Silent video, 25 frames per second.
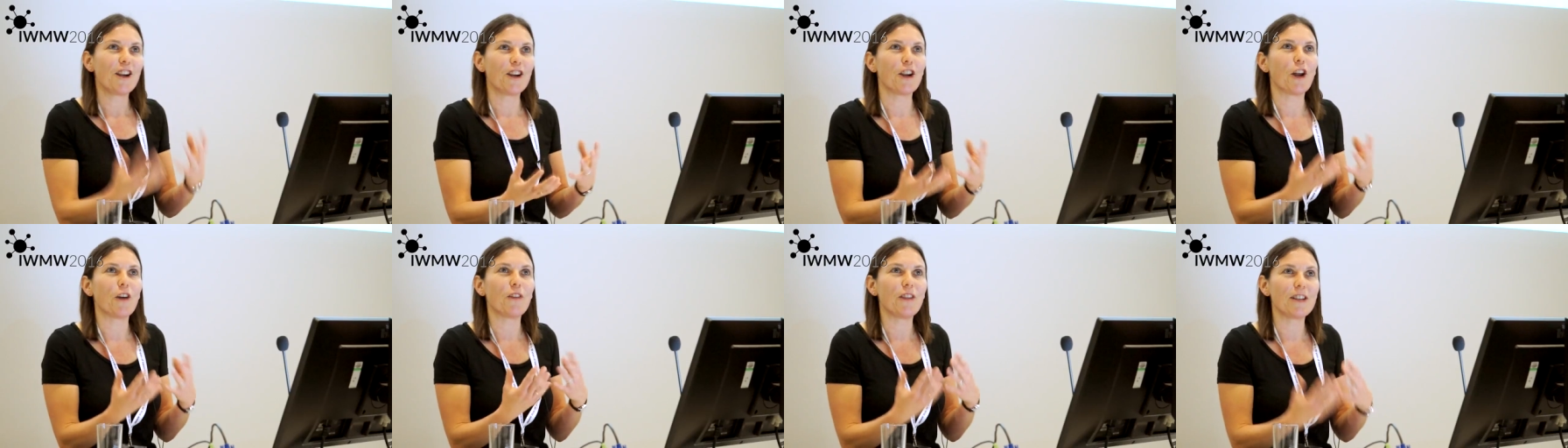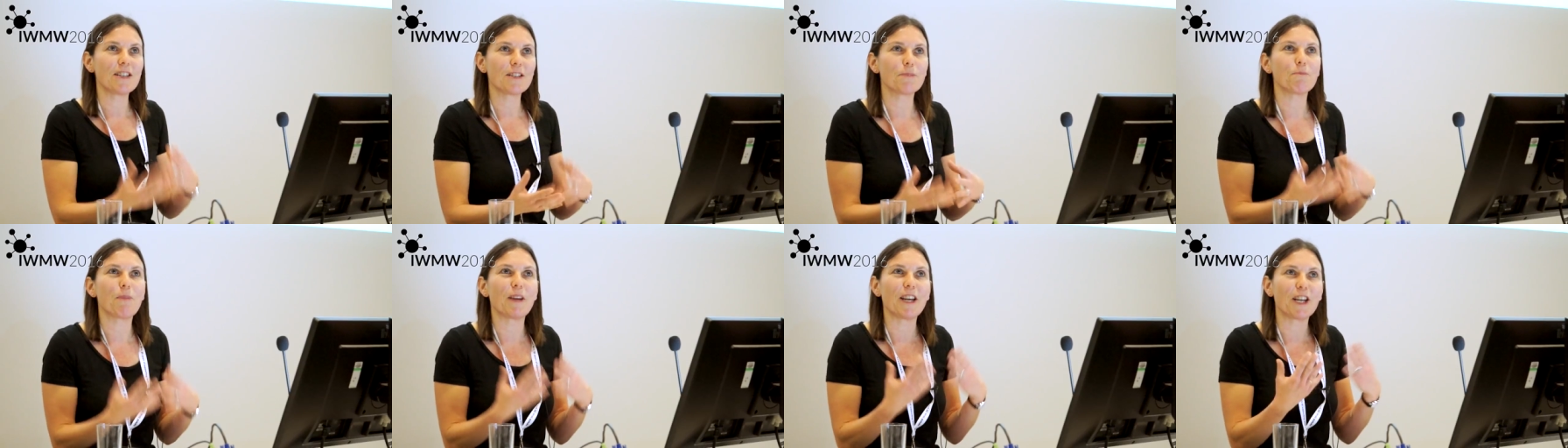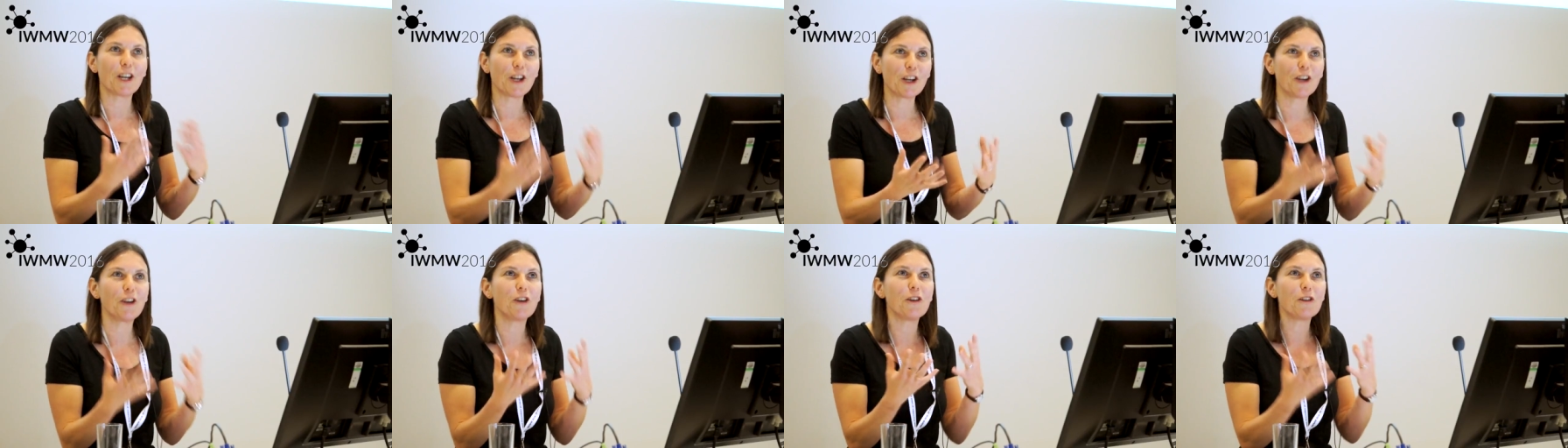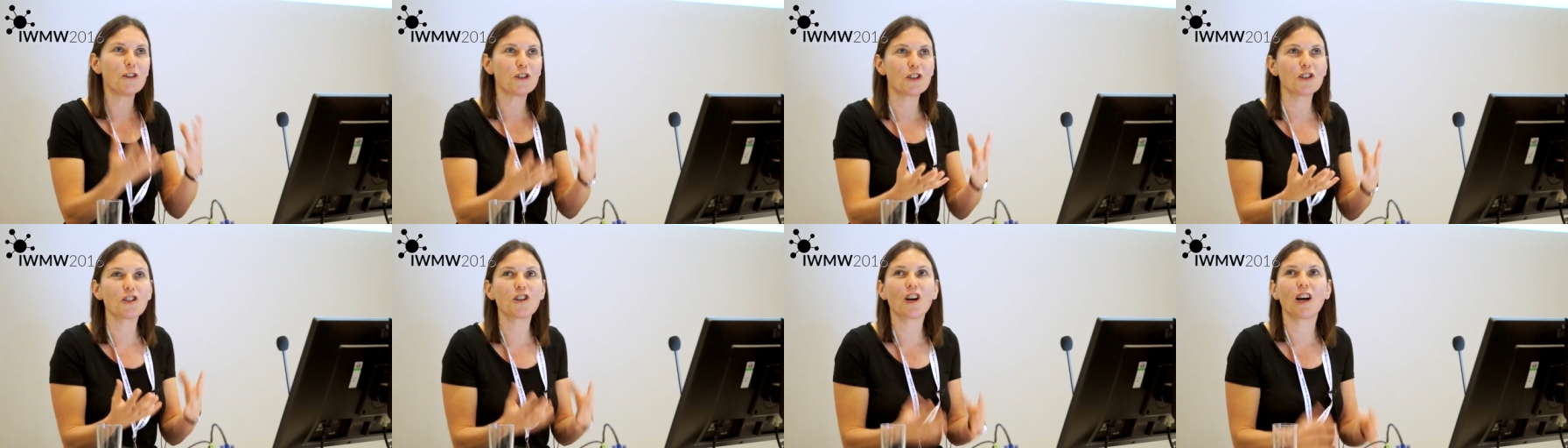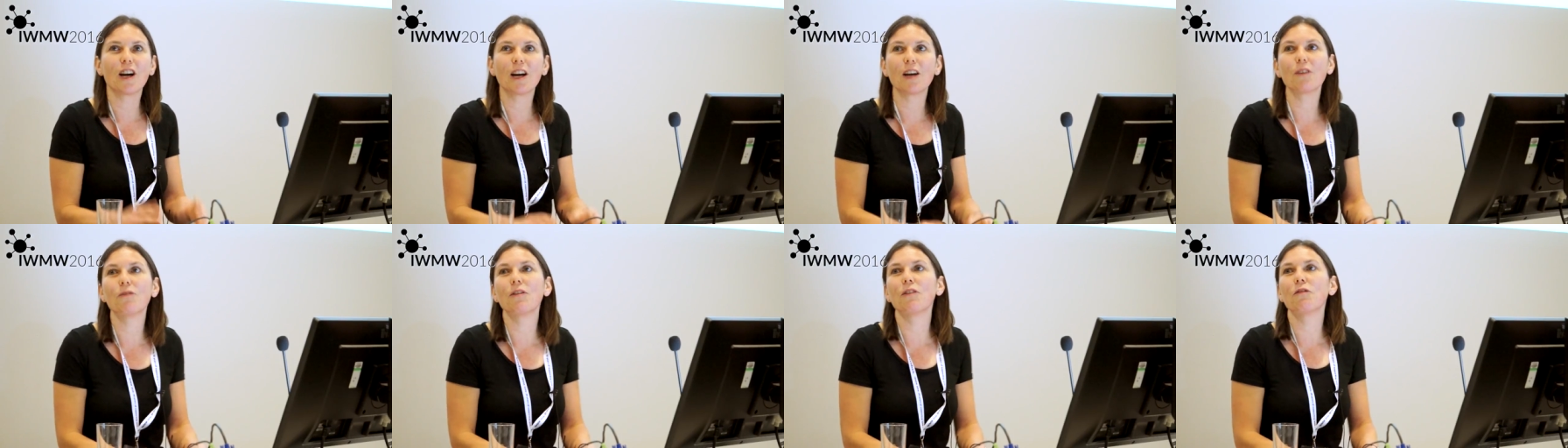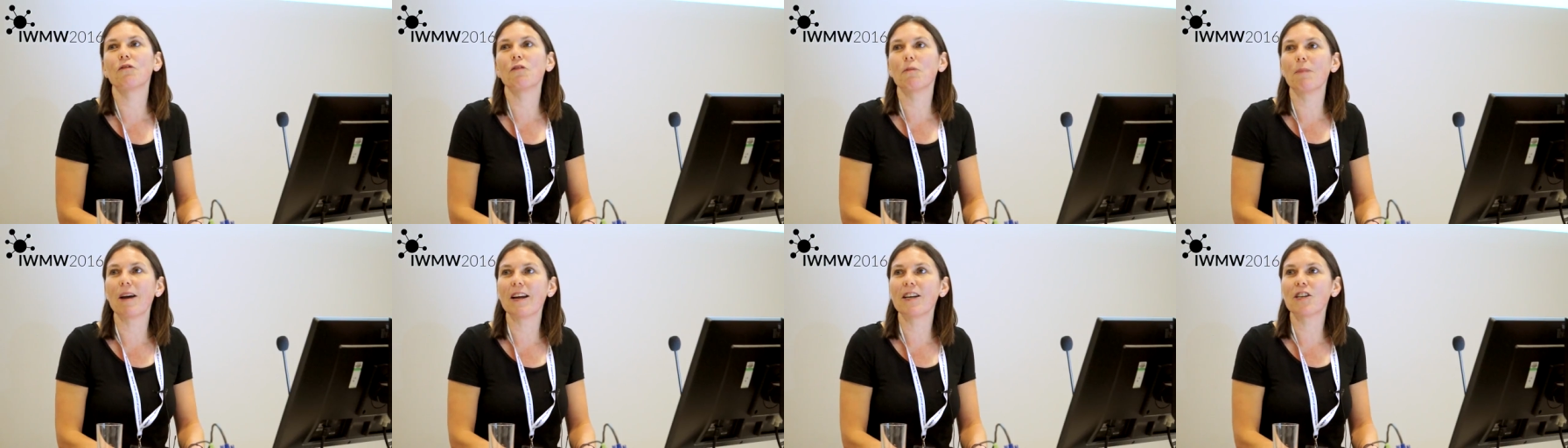you know this big huge chunk of
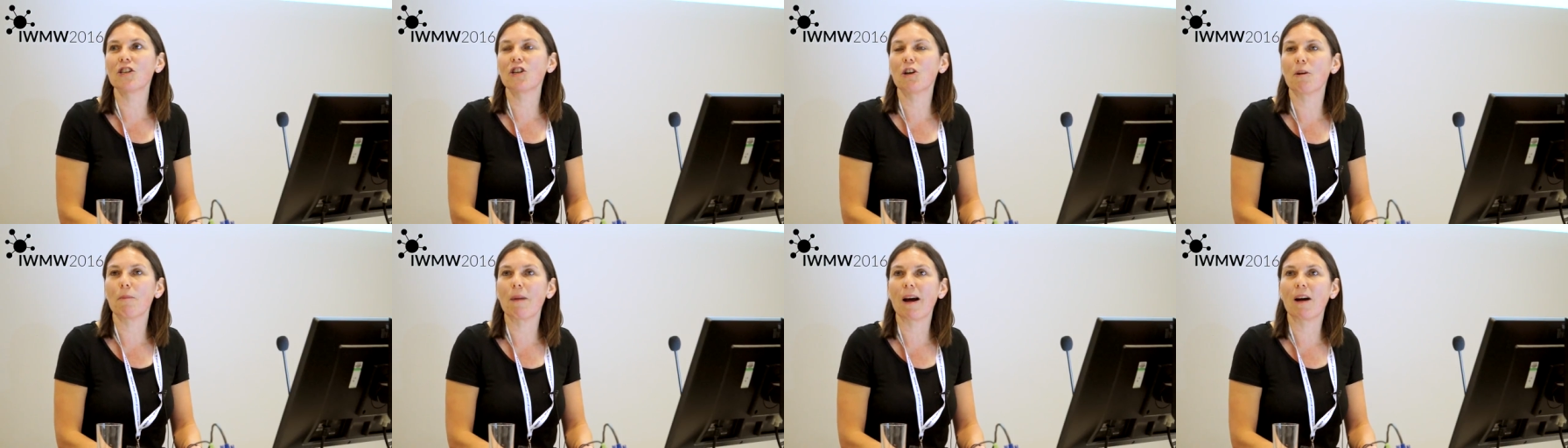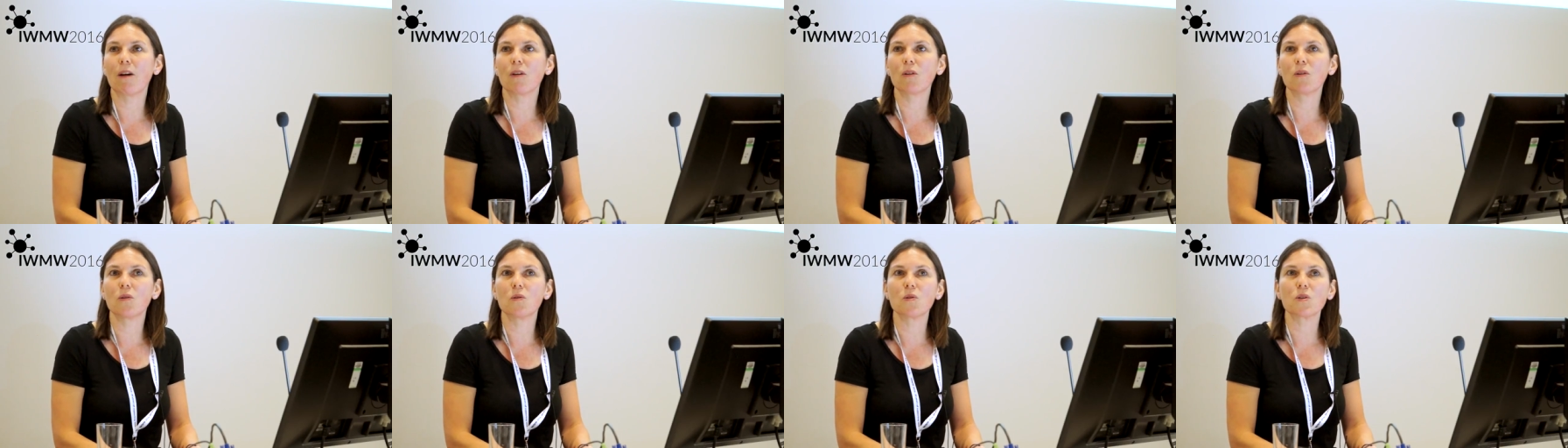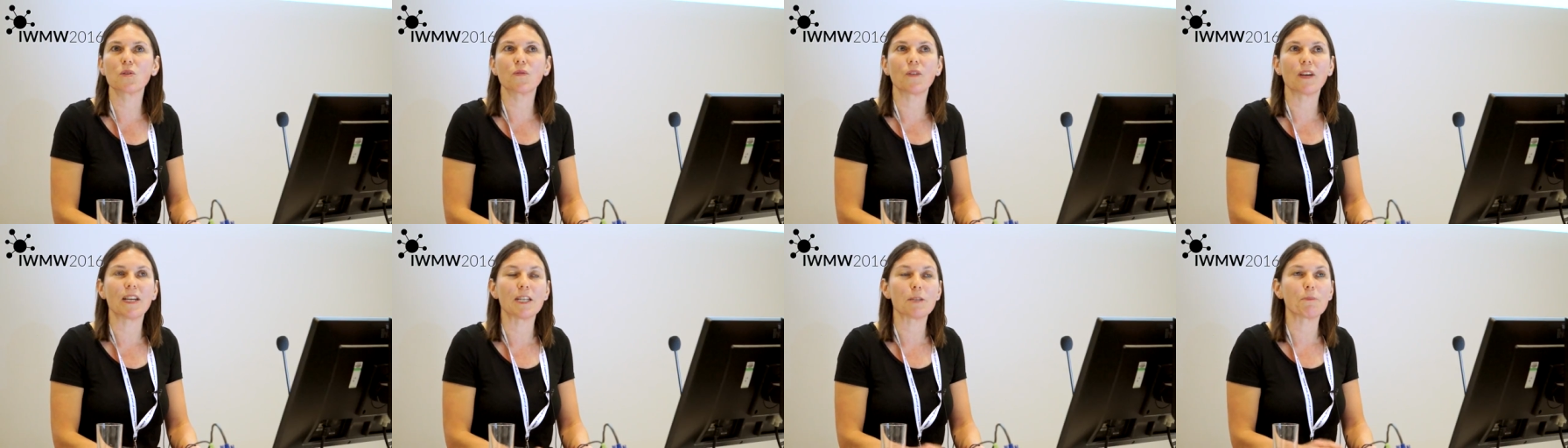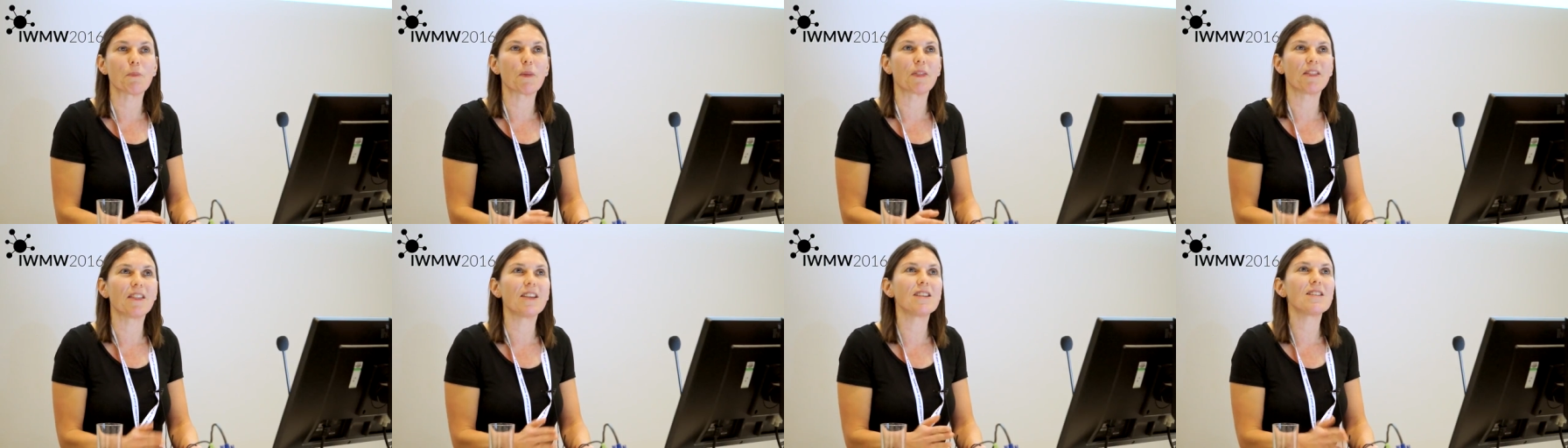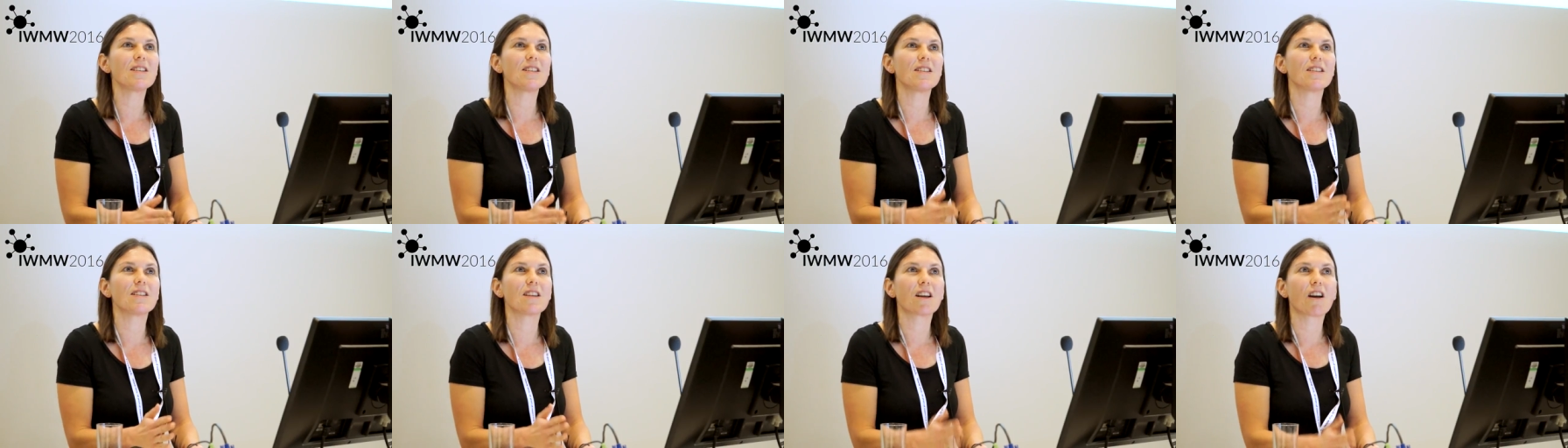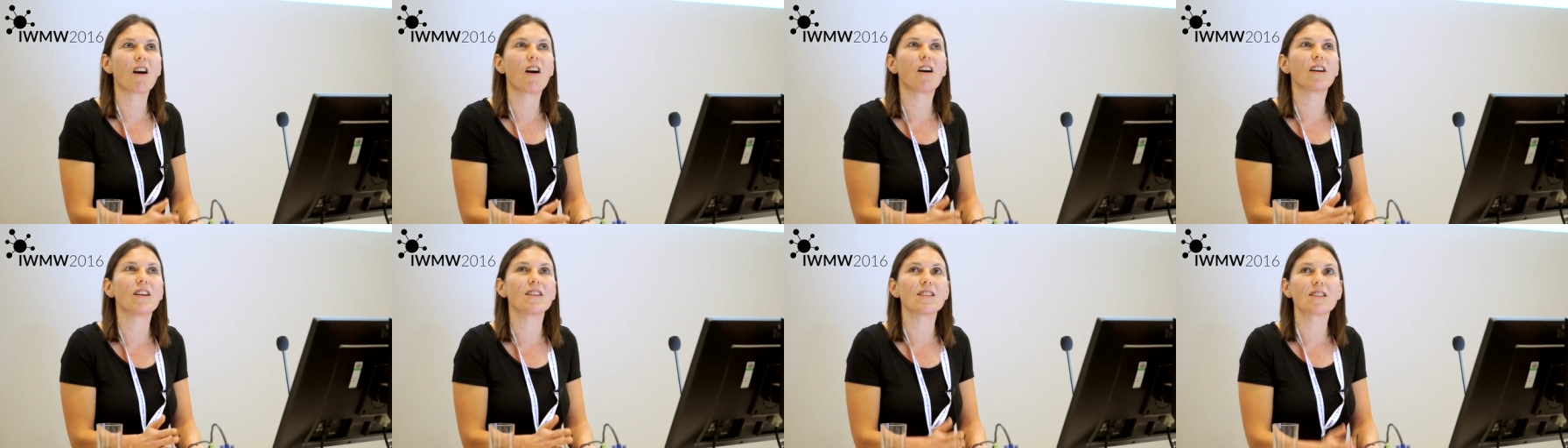information about course fees but this is the
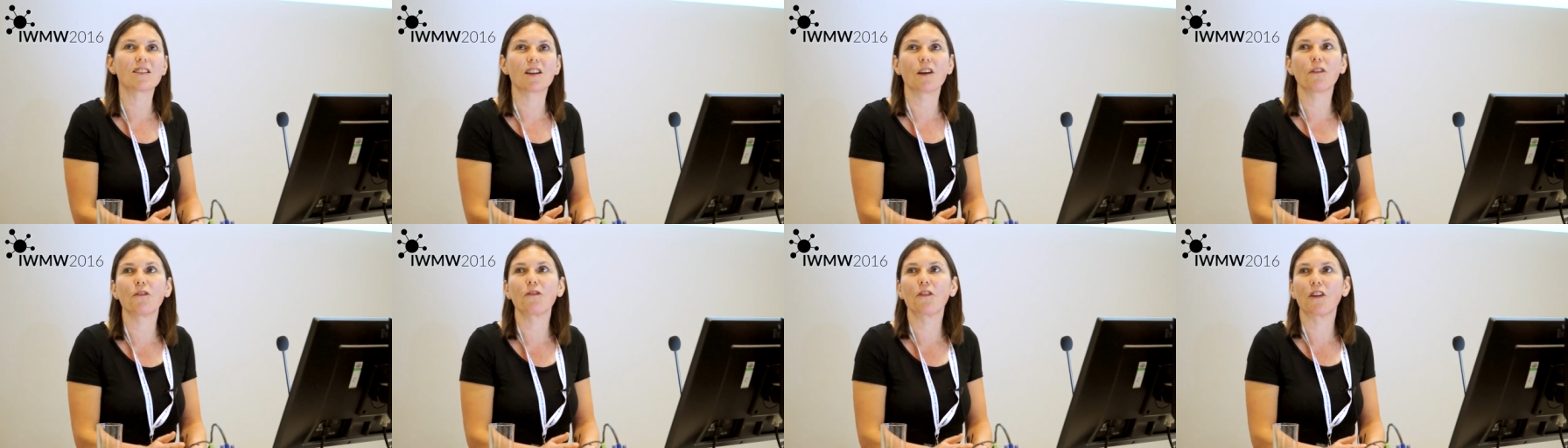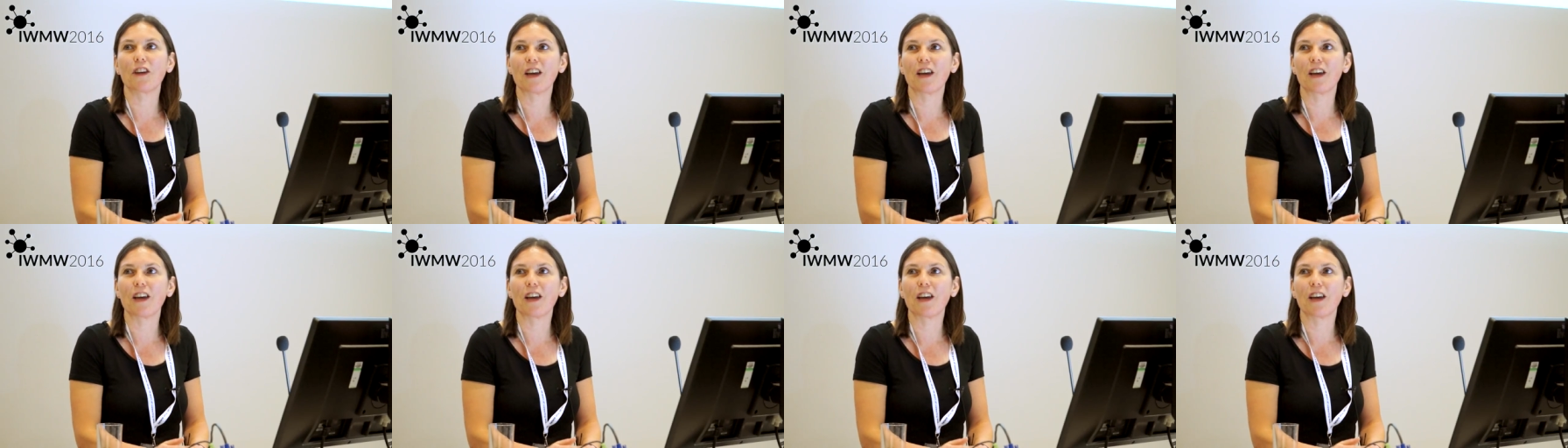kind of stuff